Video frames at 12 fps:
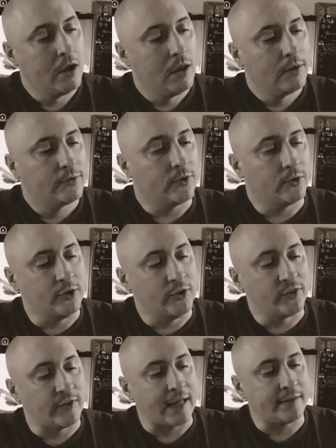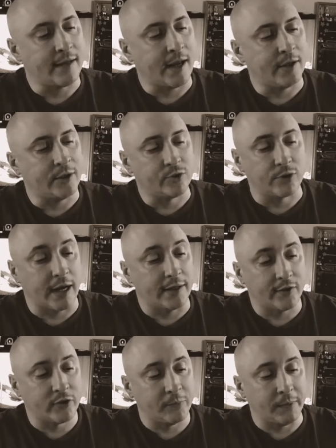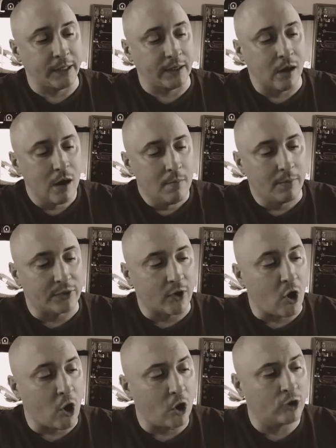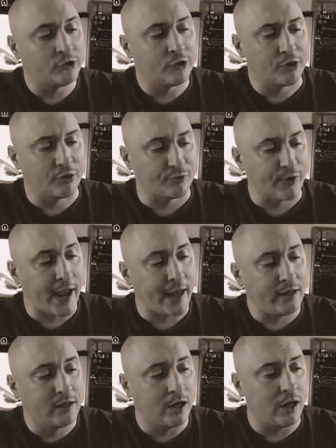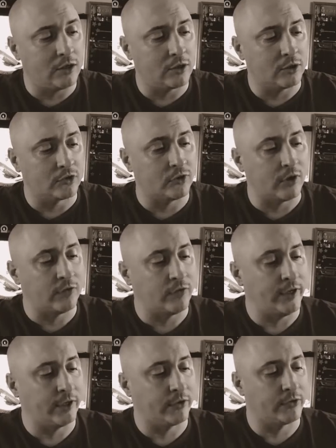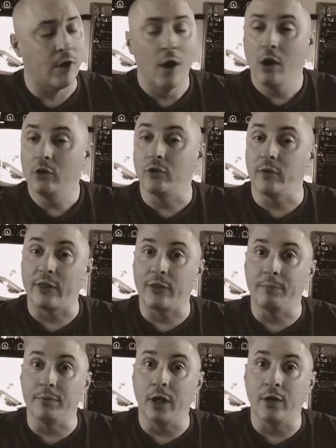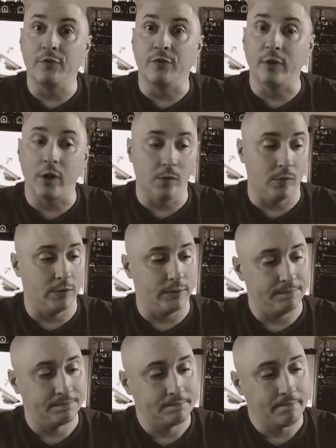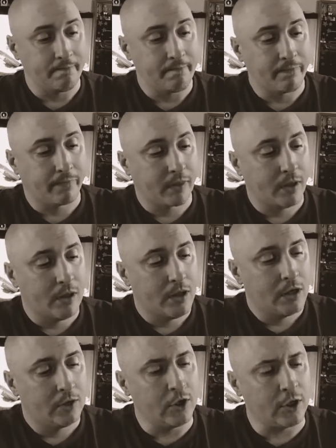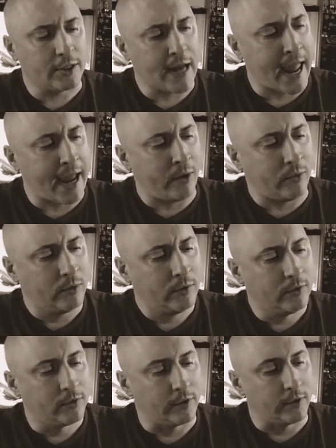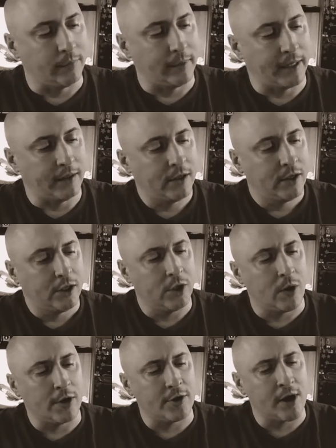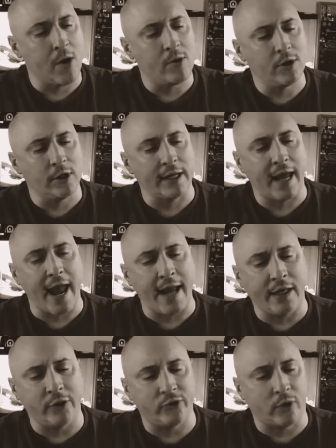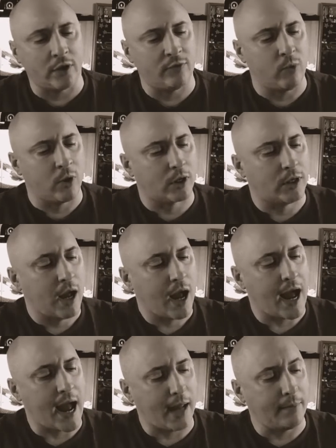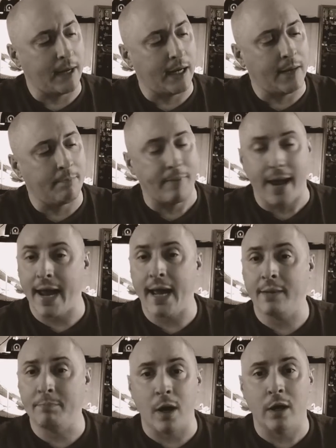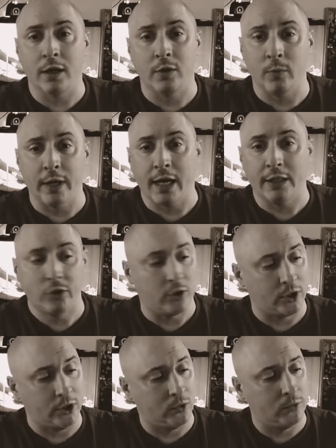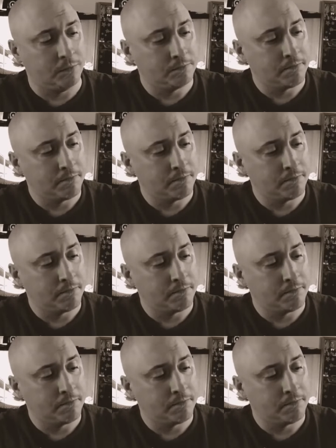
So she sat down and tried to spin, but the harsh thread cut her soft fingers so that the blood flowed. "Look now," said the man, "you are no good at any sort of work. I made a bad bargain when I took you.